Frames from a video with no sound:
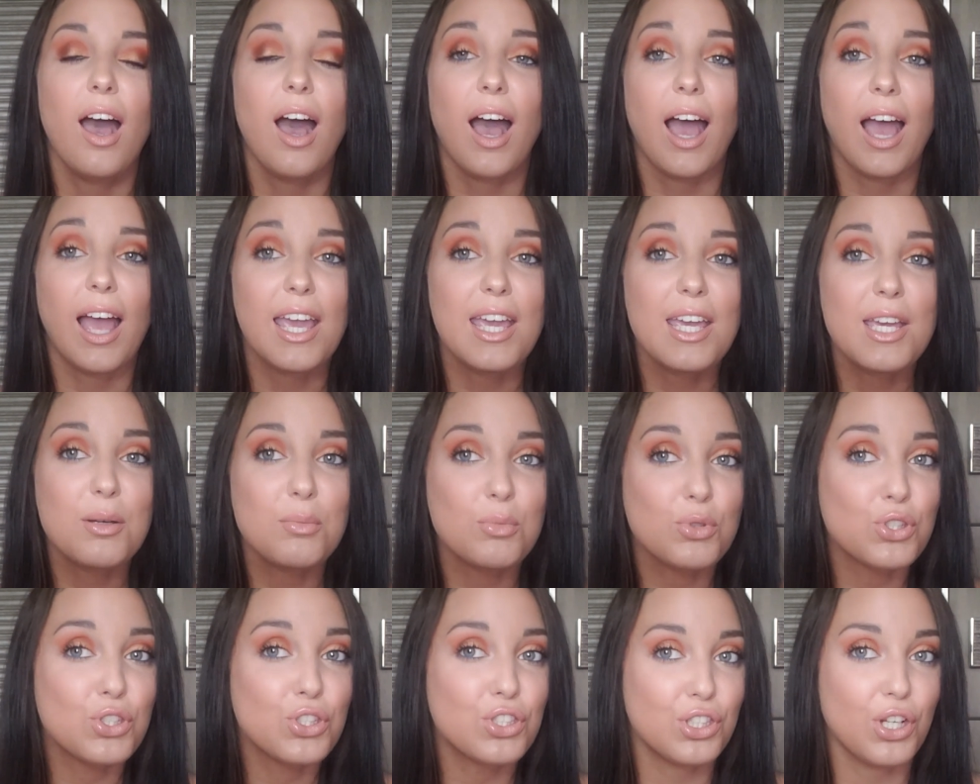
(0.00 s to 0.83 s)
I
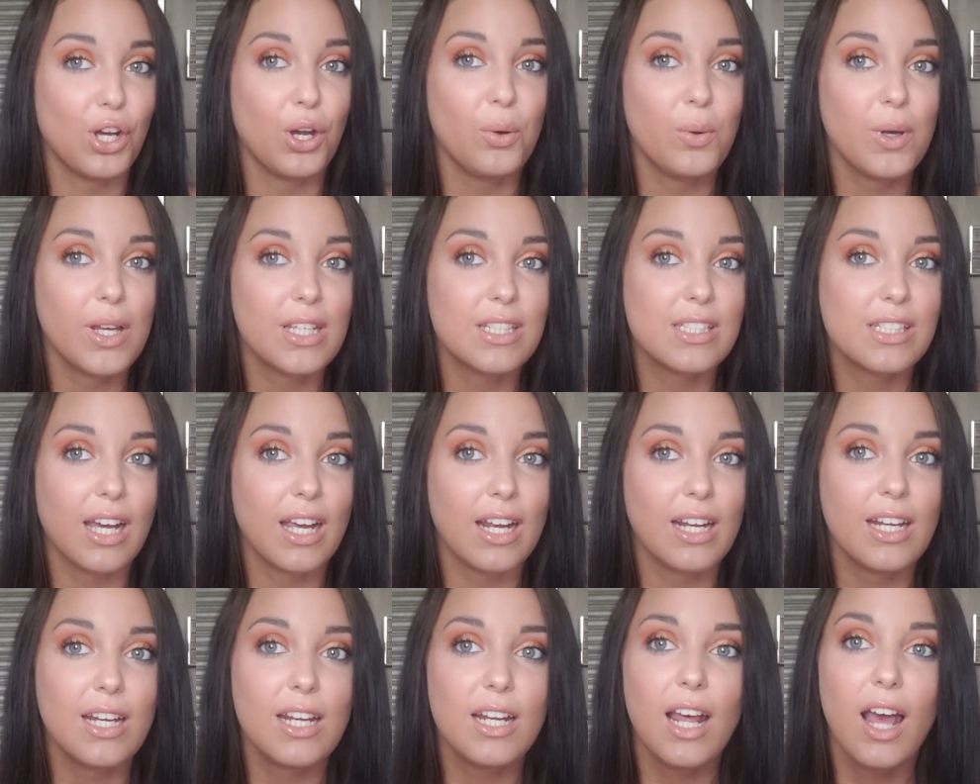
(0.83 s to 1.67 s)
am so
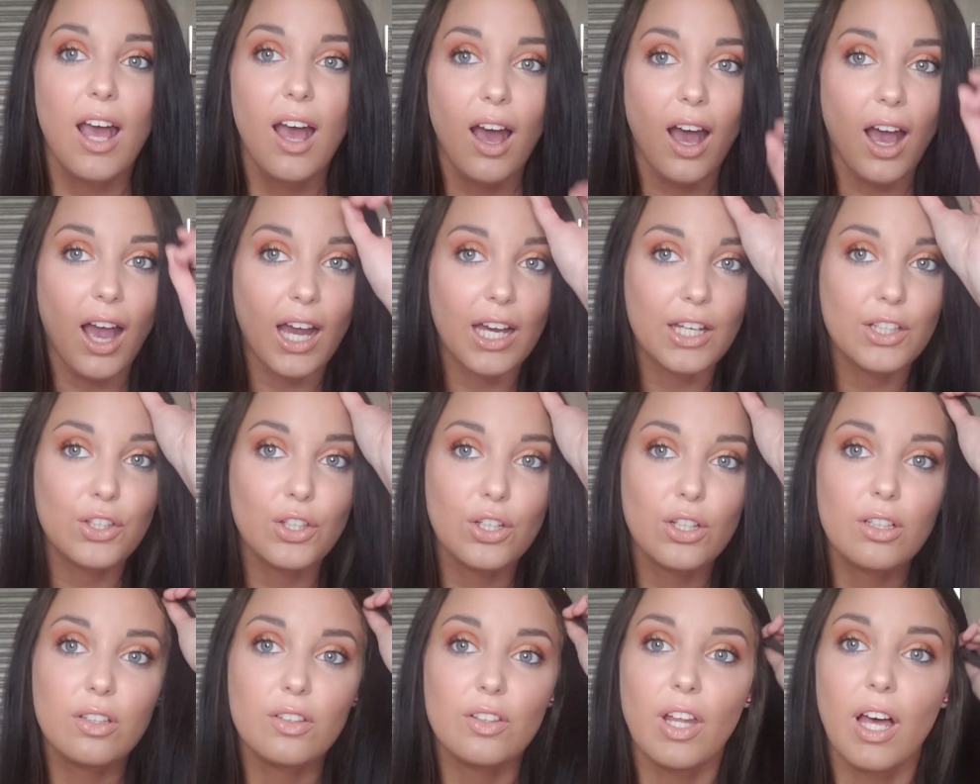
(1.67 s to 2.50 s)
excited. I
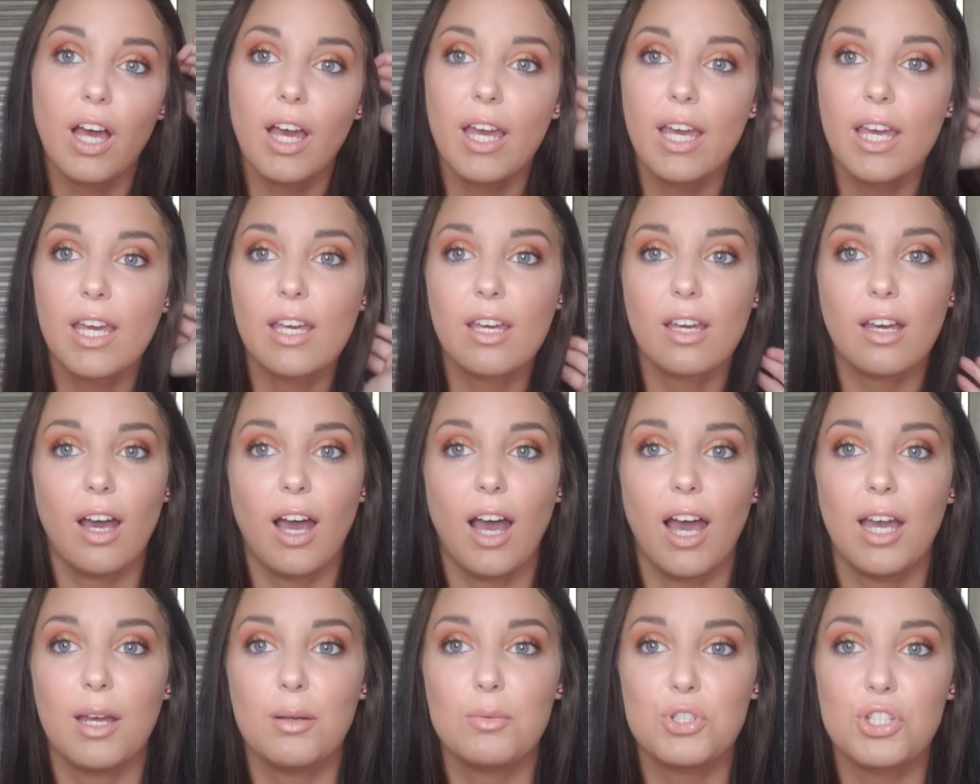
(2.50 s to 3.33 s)
look like
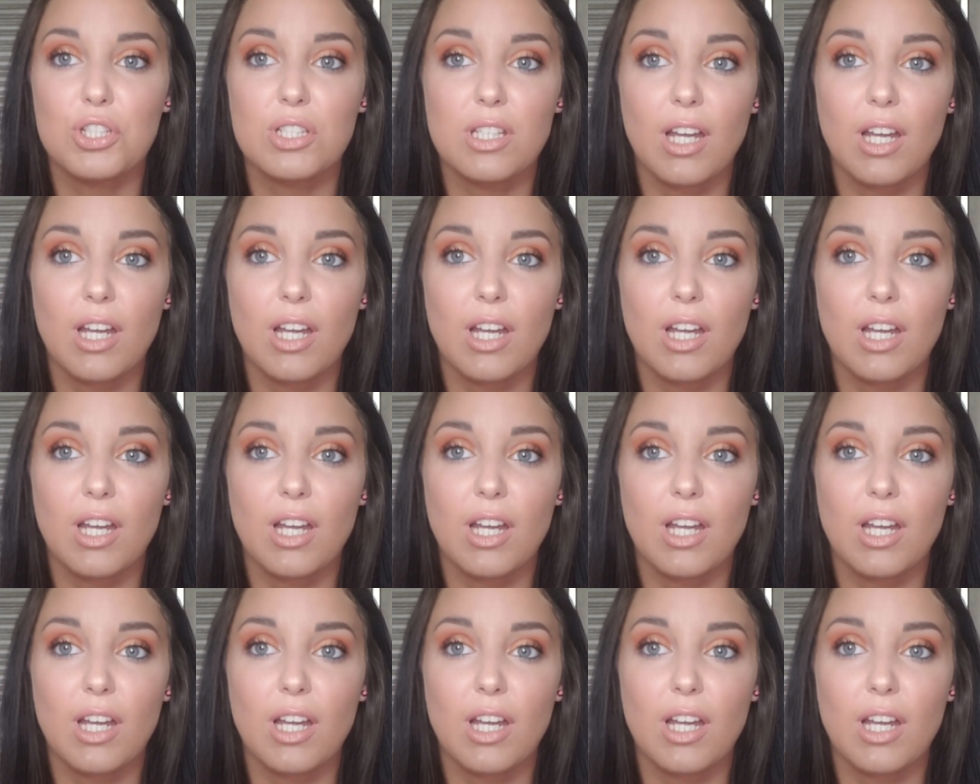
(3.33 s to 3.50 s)
I